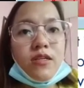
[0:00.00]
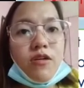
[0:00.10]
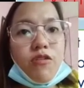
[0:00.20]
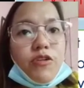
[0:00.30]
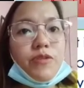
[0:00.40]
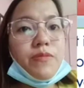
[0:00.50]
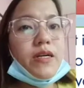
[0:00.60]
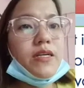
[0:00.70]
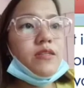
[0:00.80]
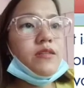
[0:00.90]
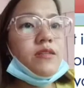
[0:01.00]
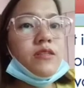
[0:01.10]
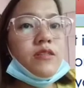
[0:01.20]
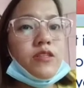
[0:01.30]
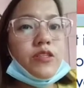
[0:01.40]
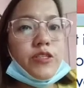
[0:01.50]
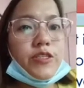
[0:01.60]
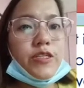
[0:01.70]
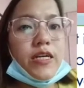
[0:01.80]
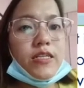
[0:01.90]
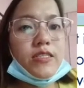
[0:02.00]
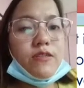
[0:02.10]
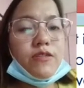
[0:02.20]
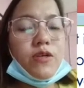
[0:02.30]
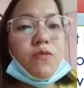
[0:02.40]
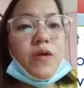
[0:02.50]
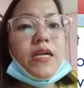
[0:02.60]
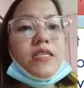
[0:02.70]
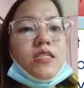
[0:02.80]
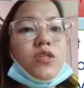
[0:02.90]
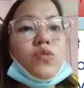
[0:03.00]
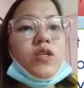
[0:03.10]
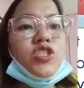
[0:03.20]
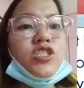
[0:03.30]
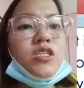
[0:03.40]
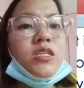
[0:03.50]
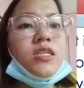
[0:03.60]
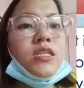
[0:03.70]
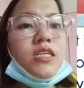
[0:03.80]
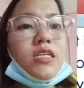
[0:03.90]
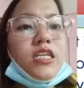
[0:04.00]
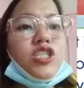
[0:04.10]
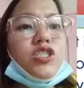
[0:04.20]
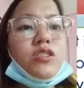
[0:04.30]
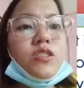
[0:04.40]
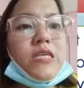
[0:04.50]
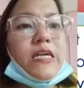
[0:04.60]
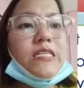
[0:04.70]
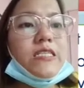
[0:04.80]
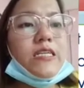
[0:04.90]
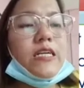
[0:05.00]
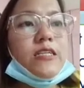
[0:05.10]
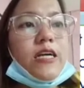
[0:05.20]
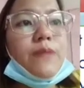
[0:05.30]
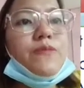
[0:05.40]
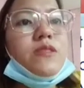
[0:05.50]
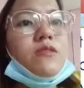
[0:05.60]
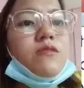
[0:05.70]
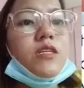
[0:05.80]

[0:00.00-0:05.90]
urban areas. So the ways in which each society adapts to the